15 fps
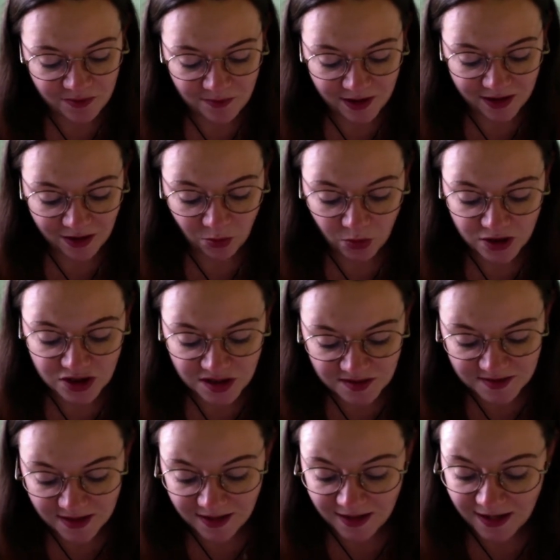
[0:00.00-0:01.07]
making wishes
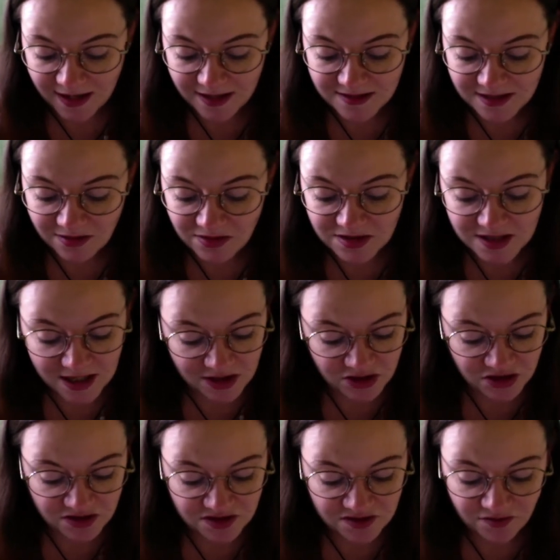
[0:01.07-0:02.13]
and laying down
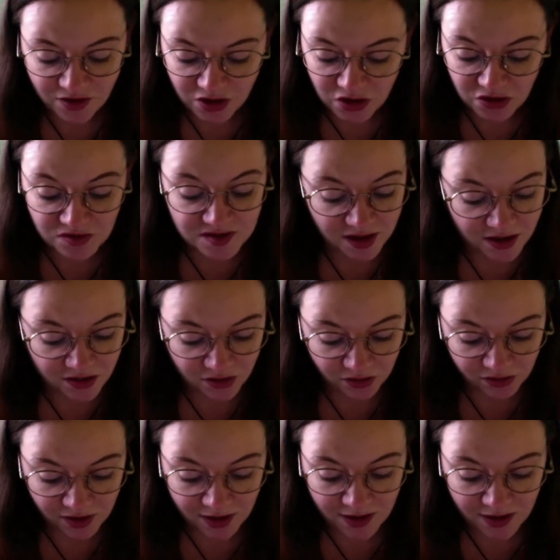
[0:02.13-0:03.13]
intentions for the new cycle.